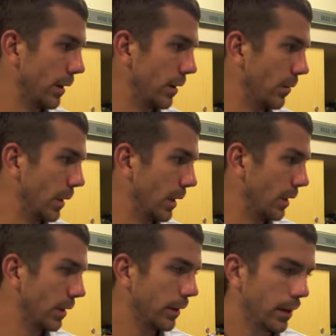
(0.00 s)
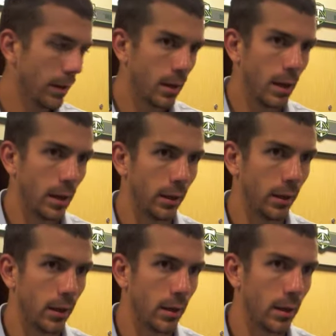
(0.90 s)
And I
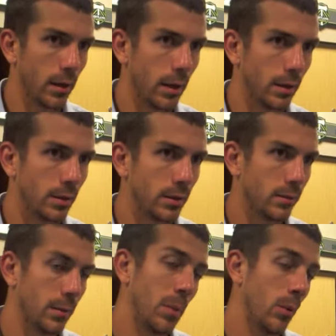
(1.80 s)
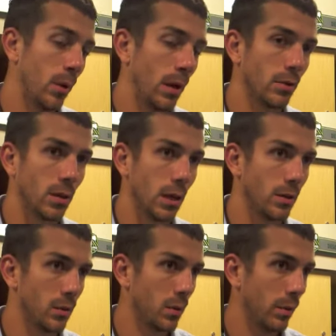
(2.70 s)
think I just
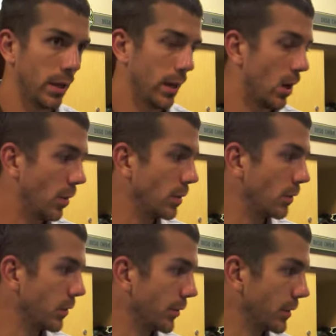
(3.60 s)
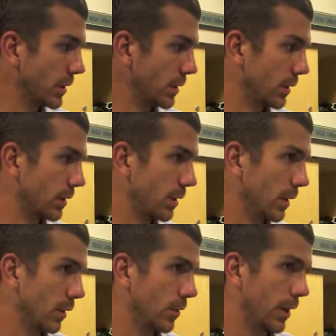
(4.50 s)
want to be that calming influence. And,
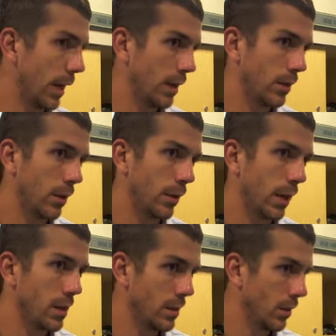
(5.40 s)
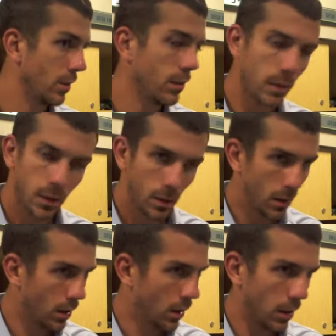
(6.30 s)
you know, the guy that's telling the guys, you know,
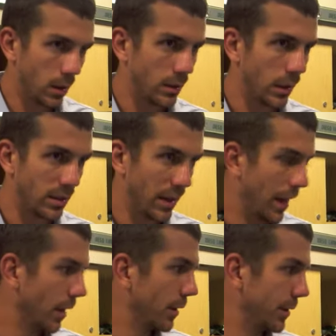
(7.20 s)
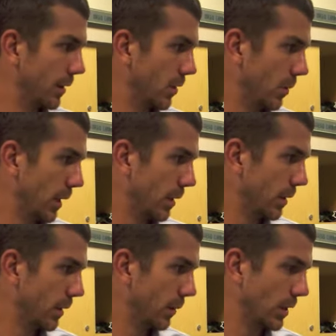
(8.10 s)
it's there. You know what I mean?
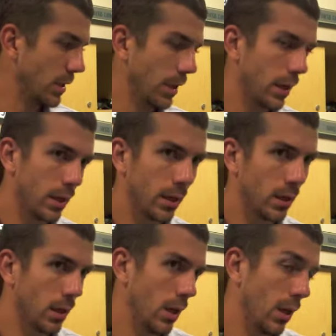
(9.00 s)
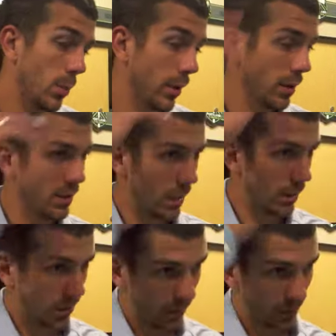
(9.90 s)
We just need to put in a
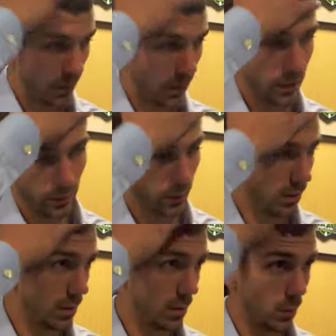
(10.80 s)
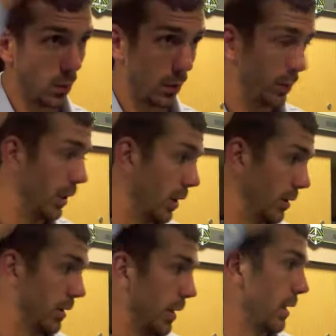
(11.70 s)
solid shift. And I think we worked really
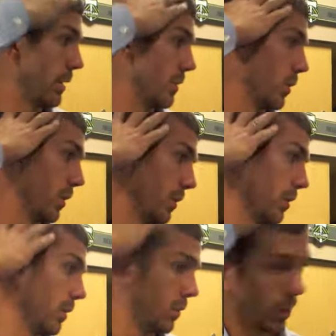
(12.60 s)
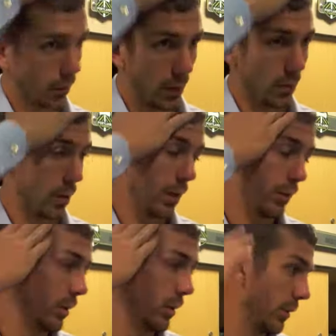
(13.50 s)
hard in that. That's the work rate we're going to have
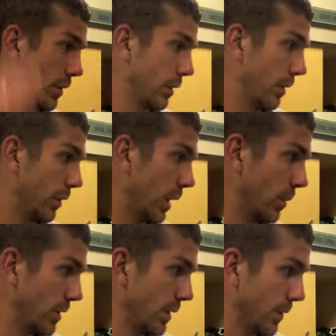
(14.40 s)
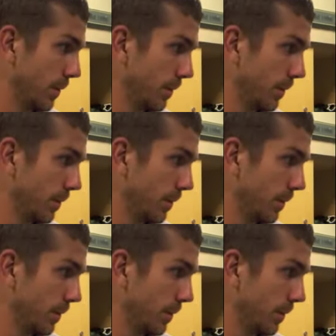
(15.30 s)
to do every game this season.